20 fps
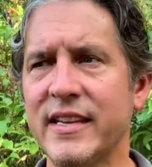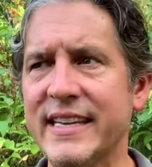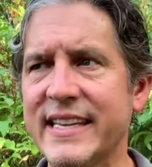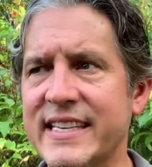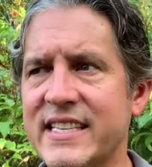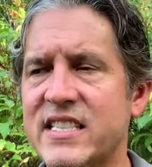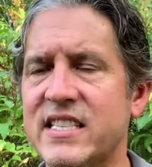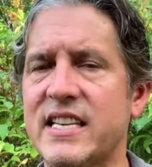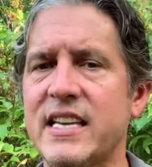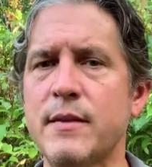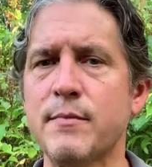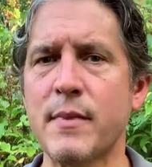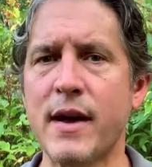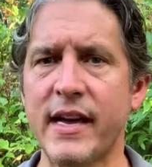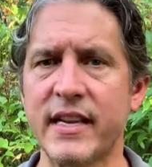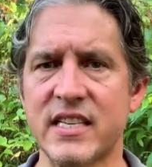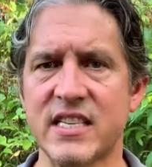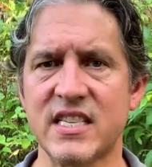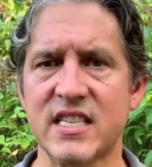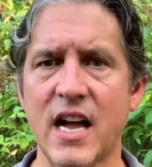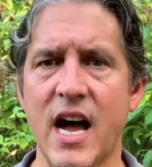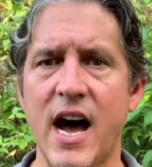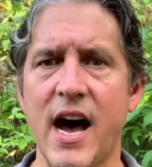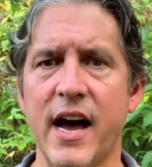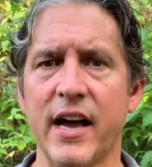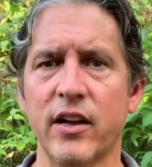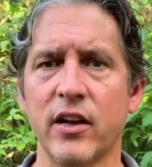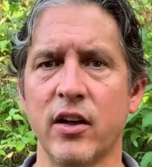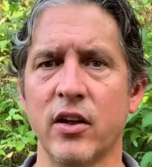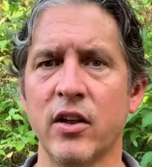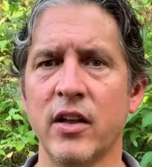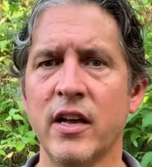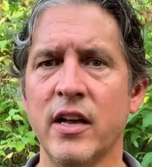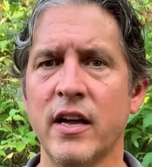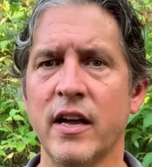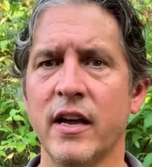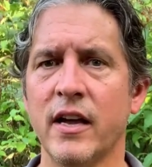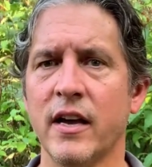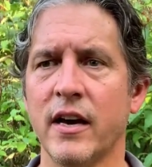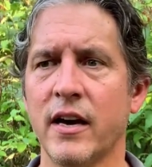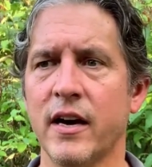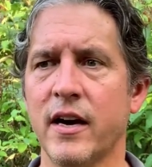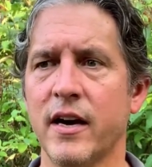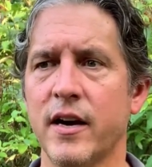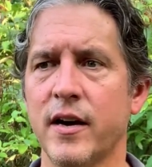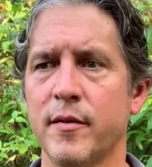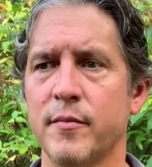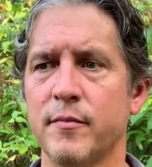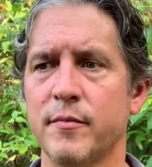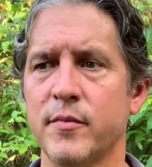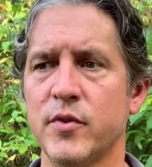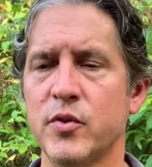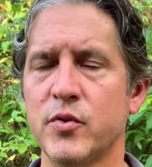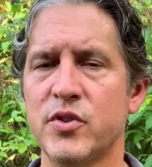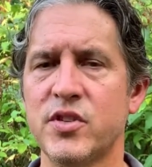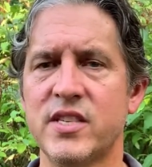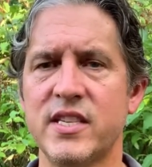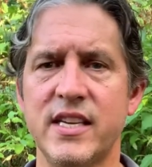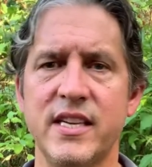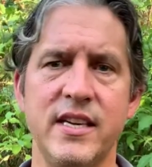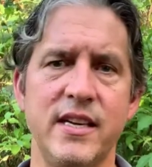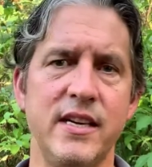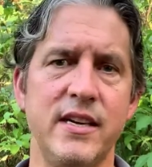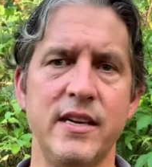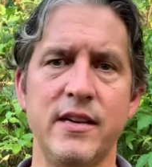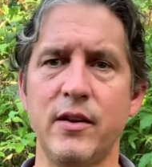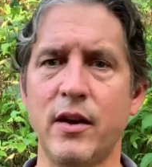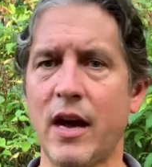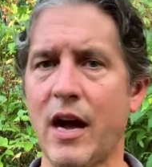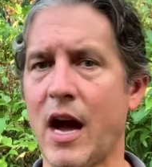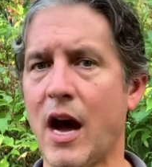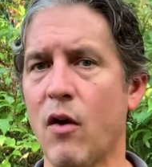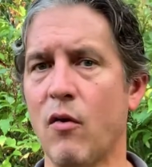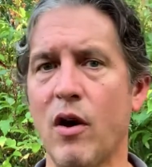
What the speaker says: see my style, you see how